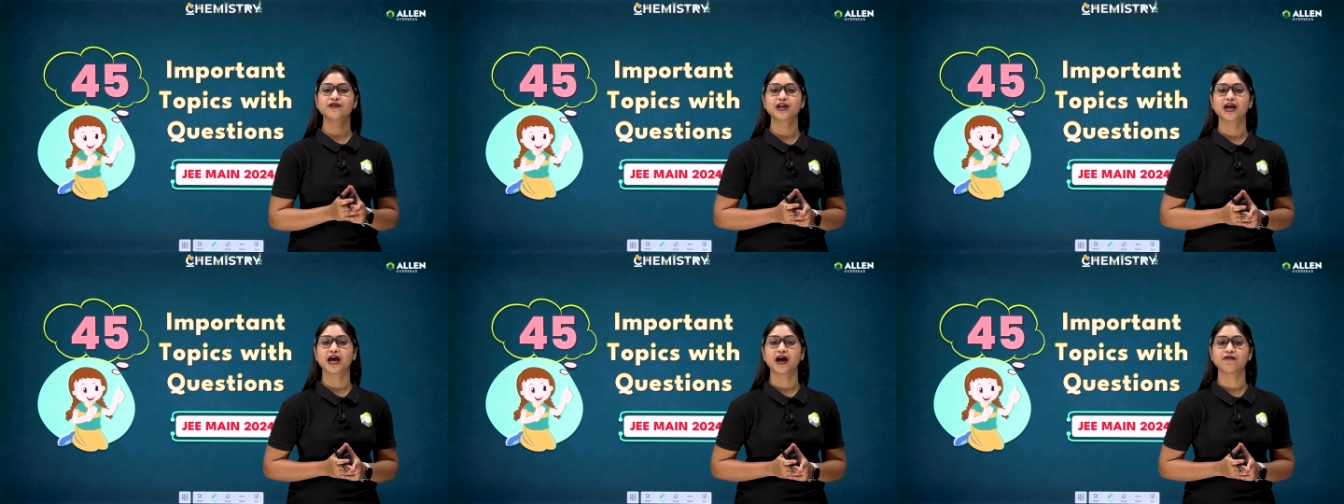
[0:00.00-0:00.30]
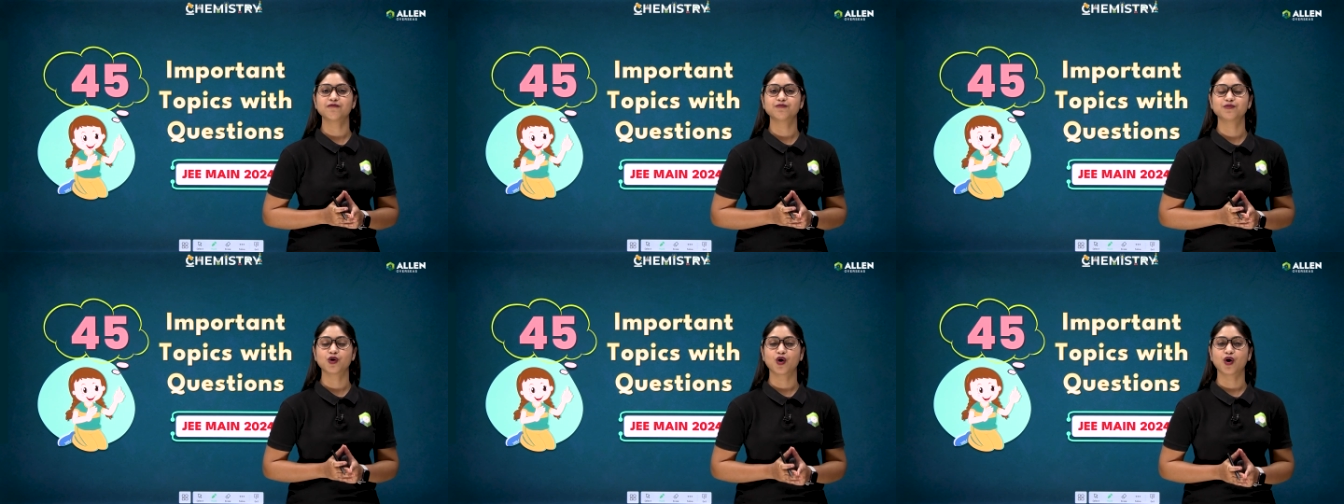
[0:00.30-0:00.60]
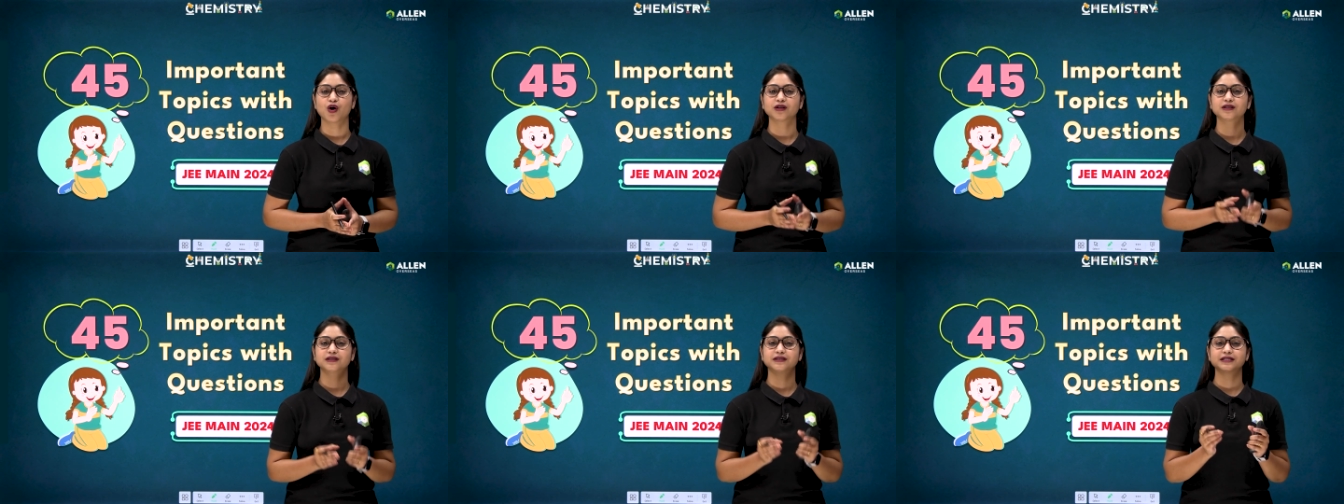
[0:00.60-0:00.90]
we have
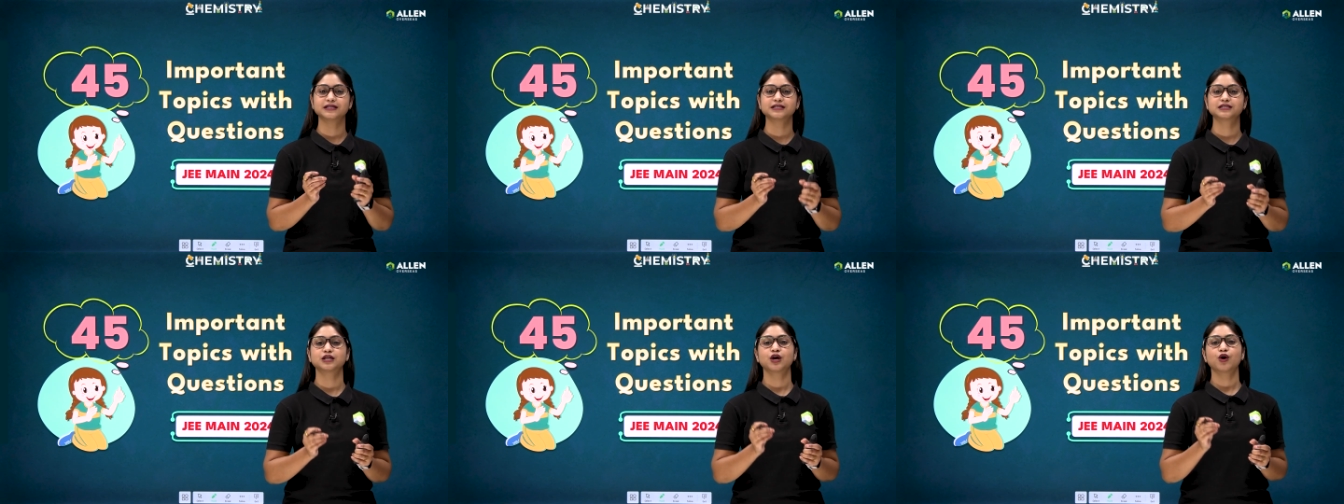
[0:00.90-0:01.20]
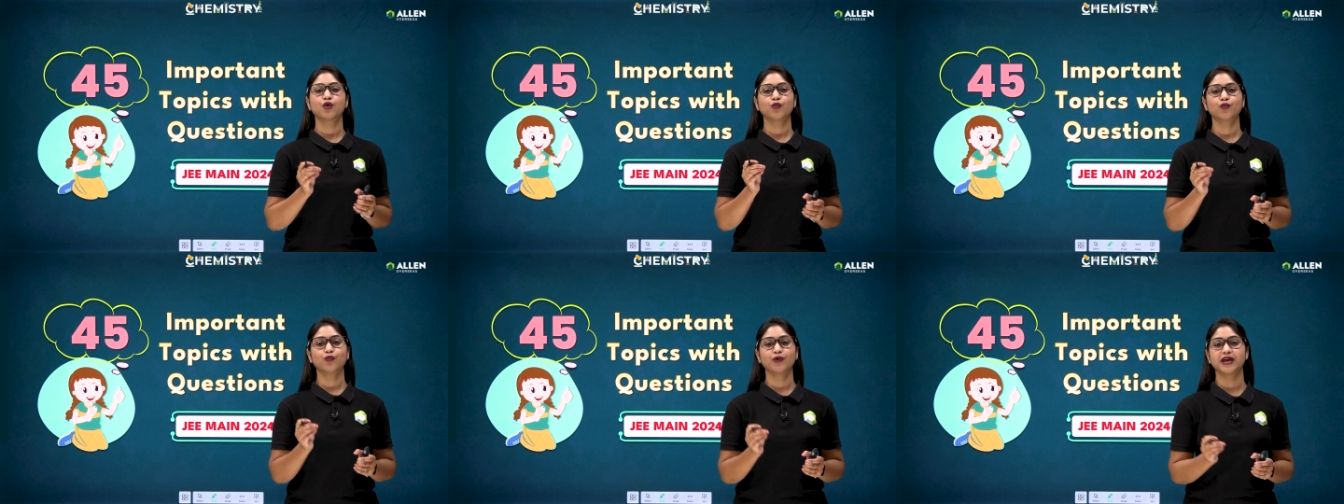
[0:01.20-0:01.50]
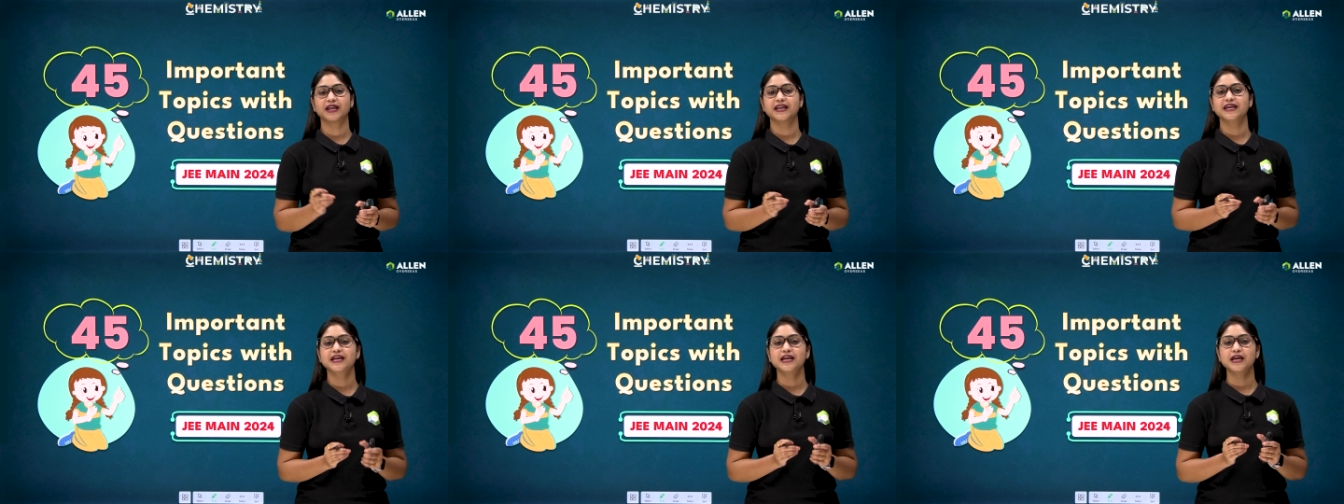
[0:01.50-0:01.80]
brought this
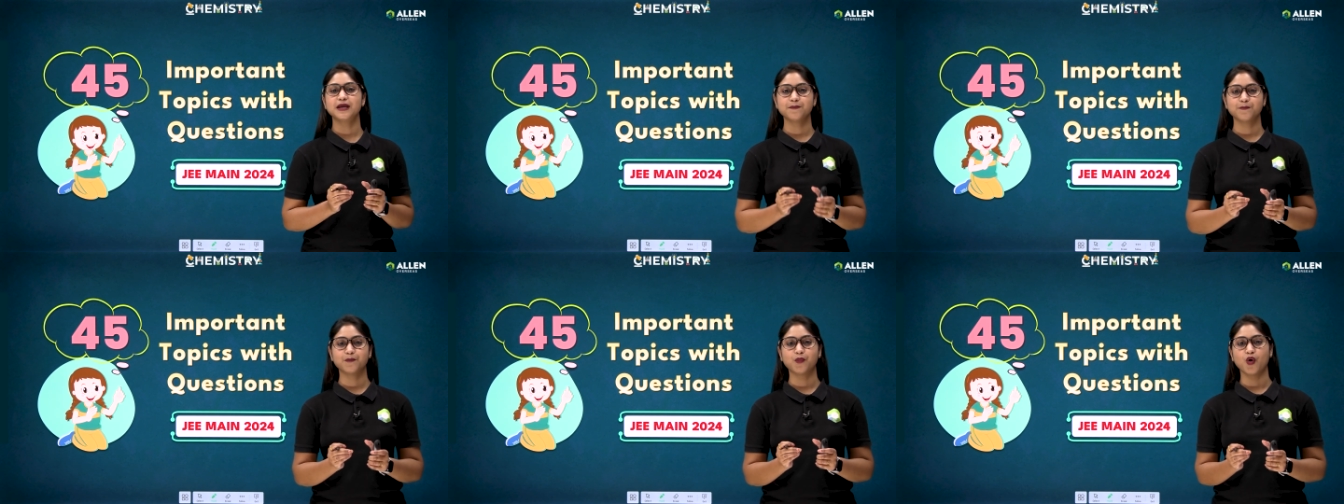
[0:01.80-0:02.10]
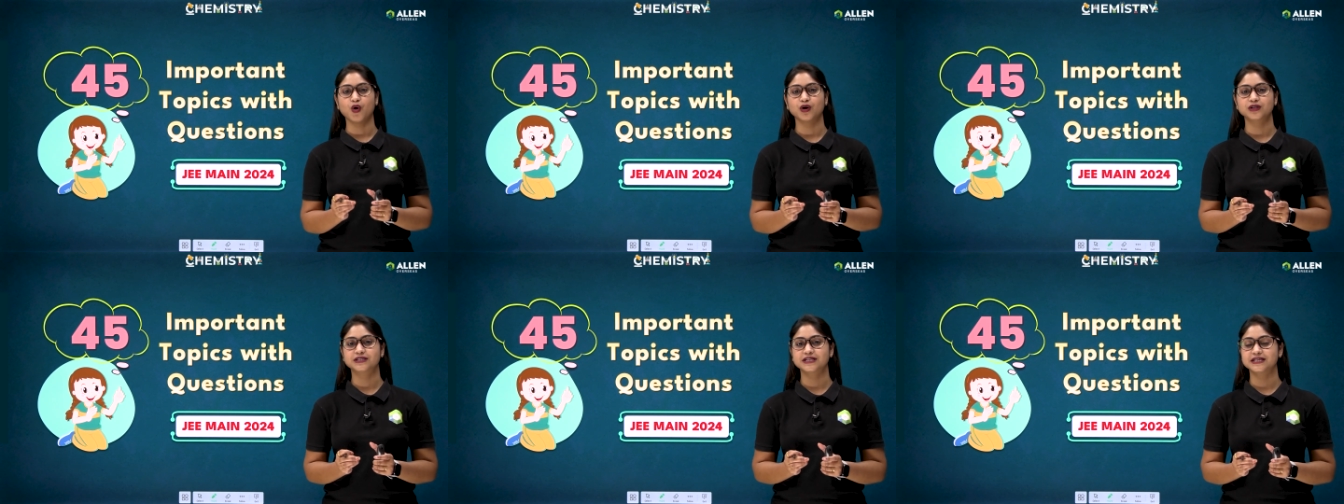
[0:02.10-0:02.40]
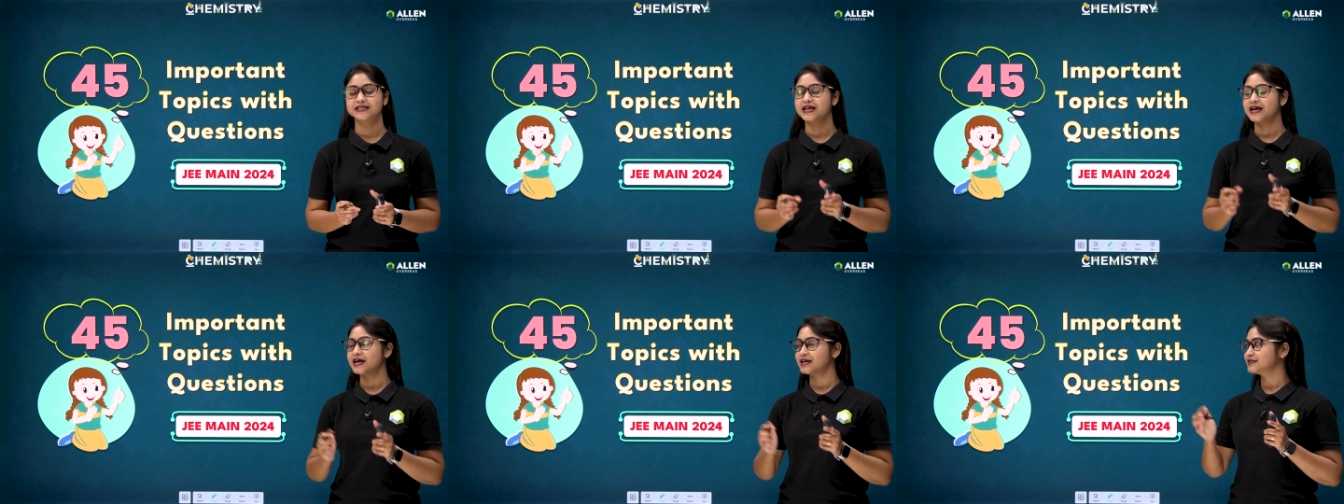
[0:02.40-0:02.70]
very
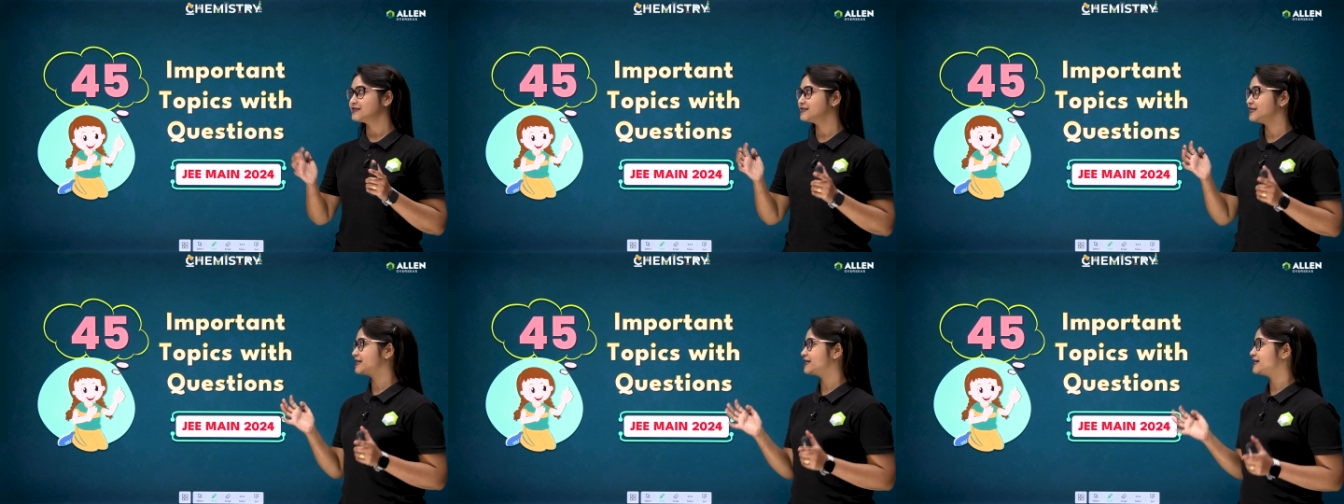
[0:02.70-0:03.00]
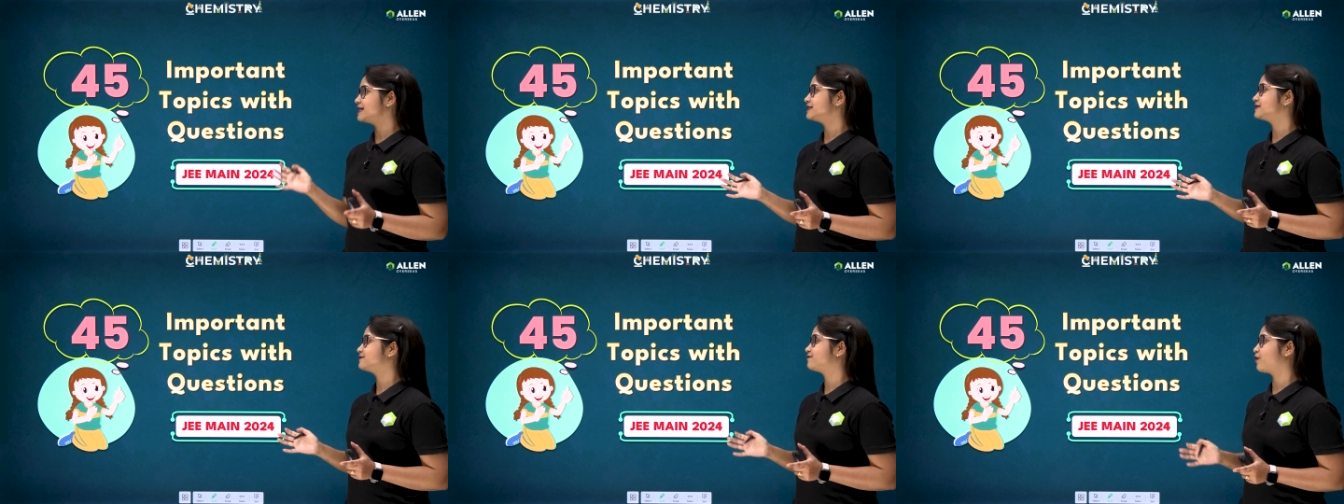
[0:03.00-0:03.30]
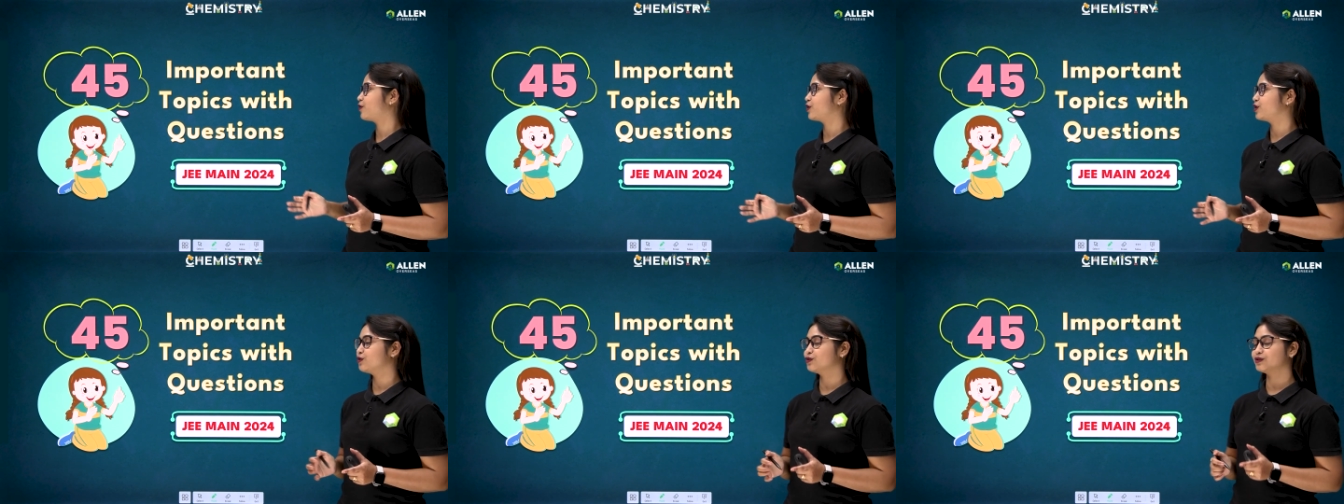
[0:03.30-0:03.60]
important series
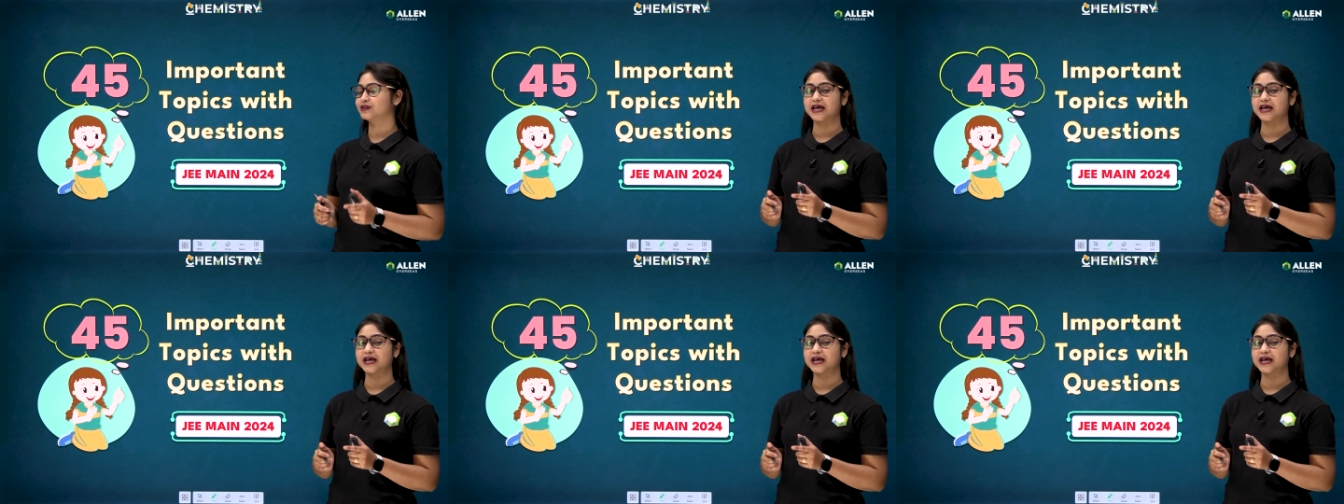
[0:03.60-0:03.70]
for you,